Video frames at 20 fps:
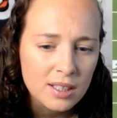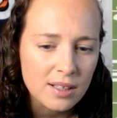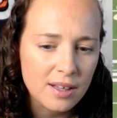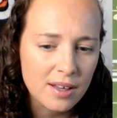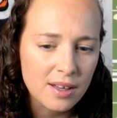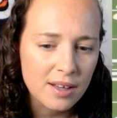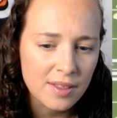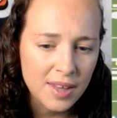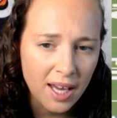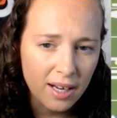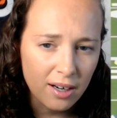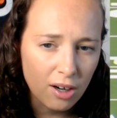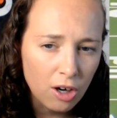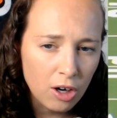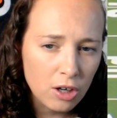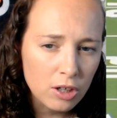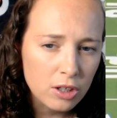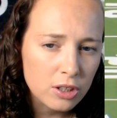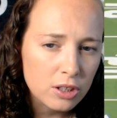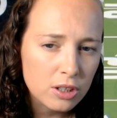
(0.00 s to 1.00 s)
that
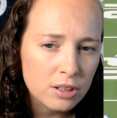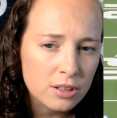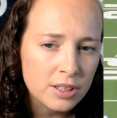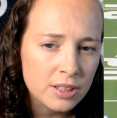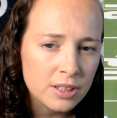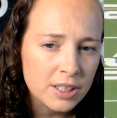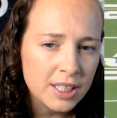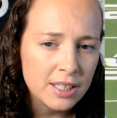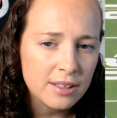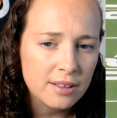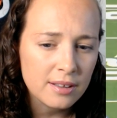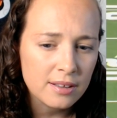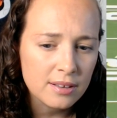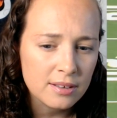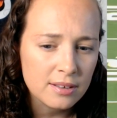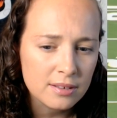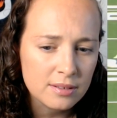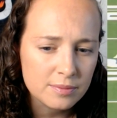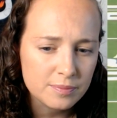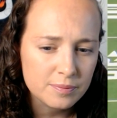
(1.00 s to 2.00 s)
underneath
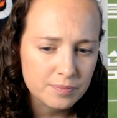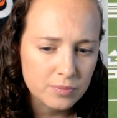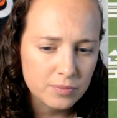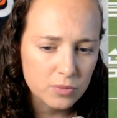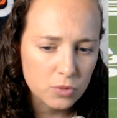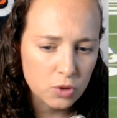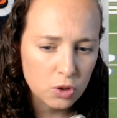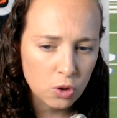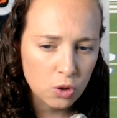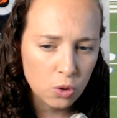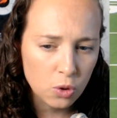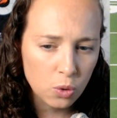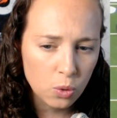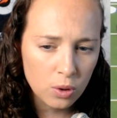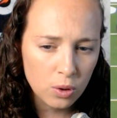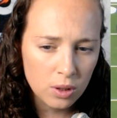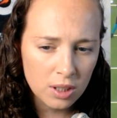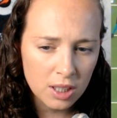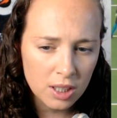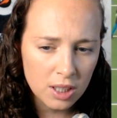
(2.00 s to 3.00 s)
corner
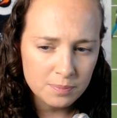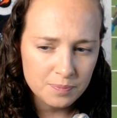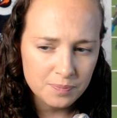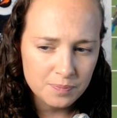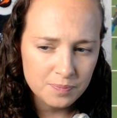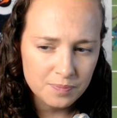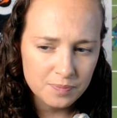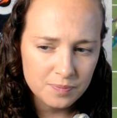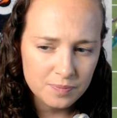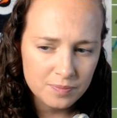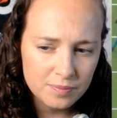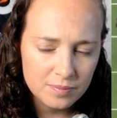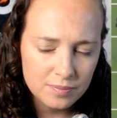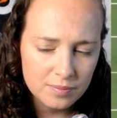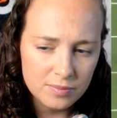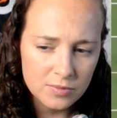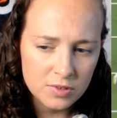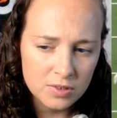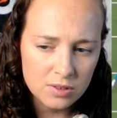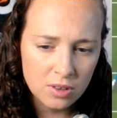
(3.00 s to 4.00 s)

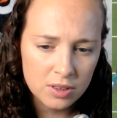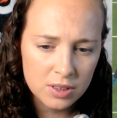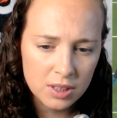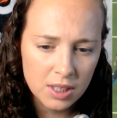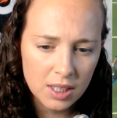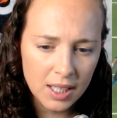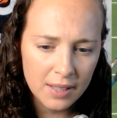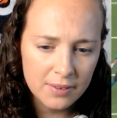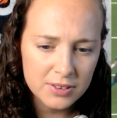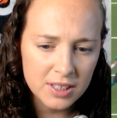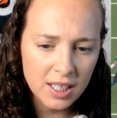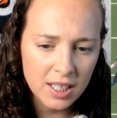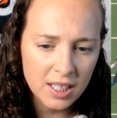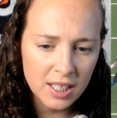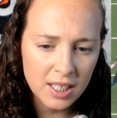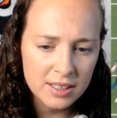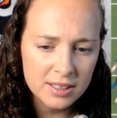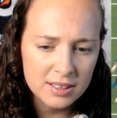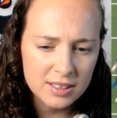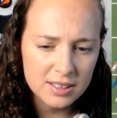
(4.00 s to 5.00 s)
on the left side. He's
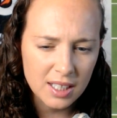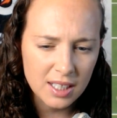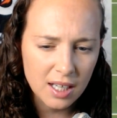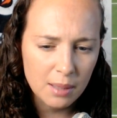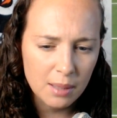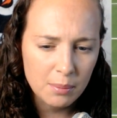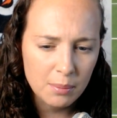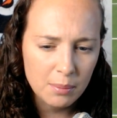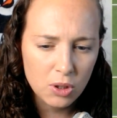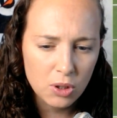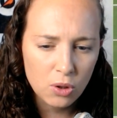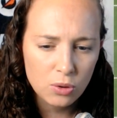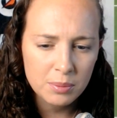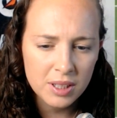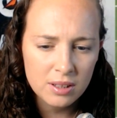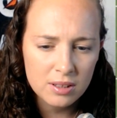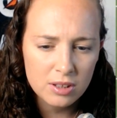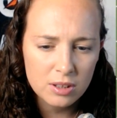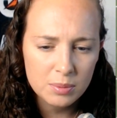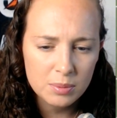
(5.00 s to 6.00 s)
like, I'm going to hold him here
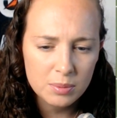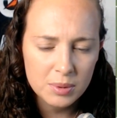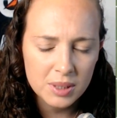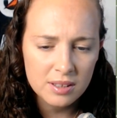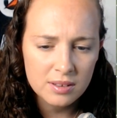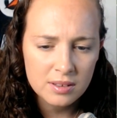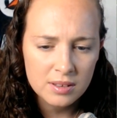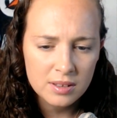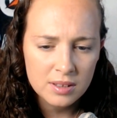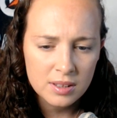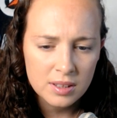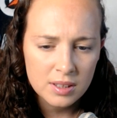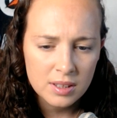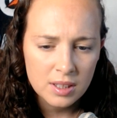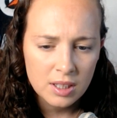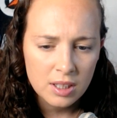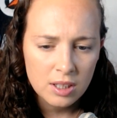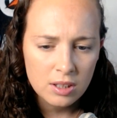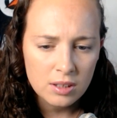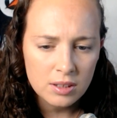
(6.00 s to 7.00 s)
a little bit.
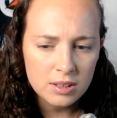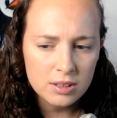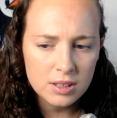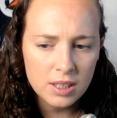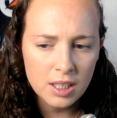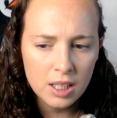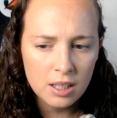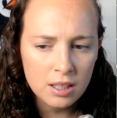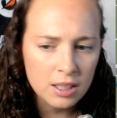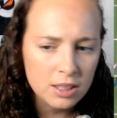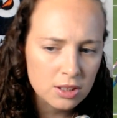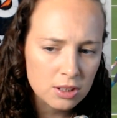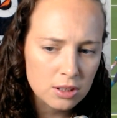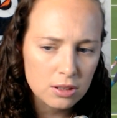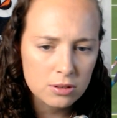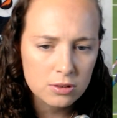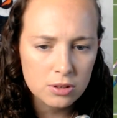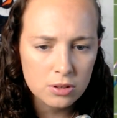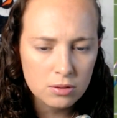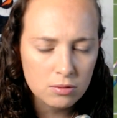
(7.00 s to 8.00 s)
Let's
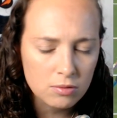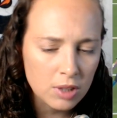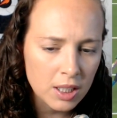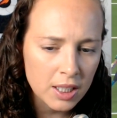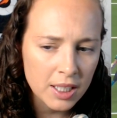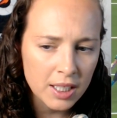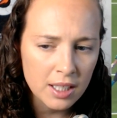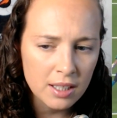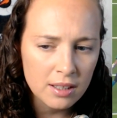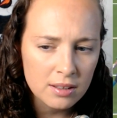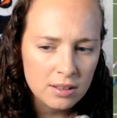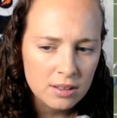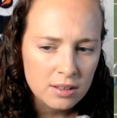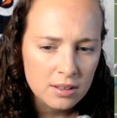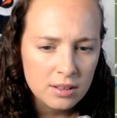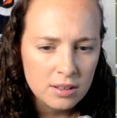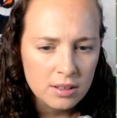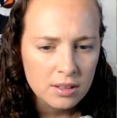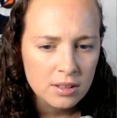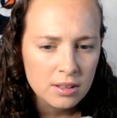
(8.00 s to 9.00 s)
look to the right.
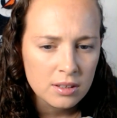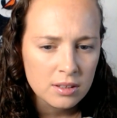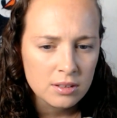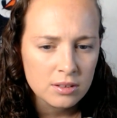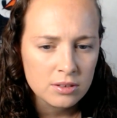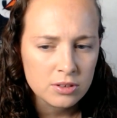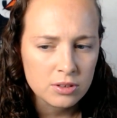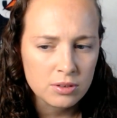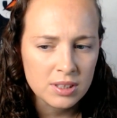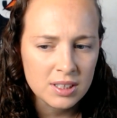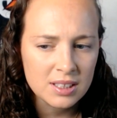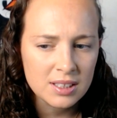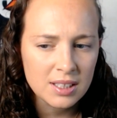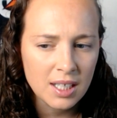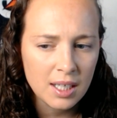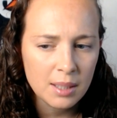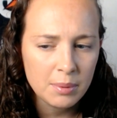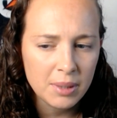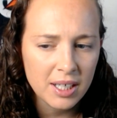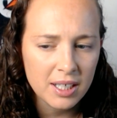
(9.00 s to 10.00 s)
So these
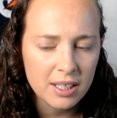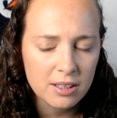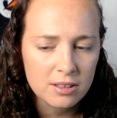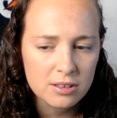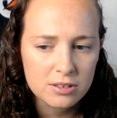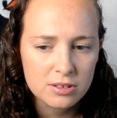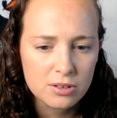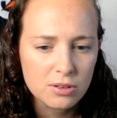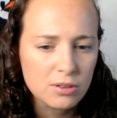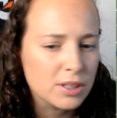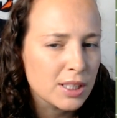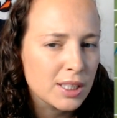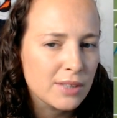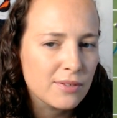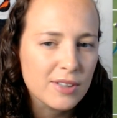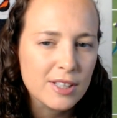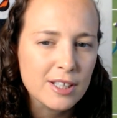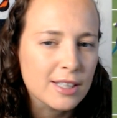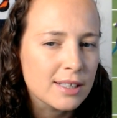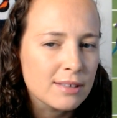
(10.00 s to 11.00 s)
linebackers don't
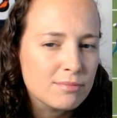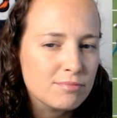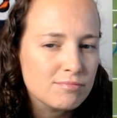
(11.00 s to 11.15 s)
even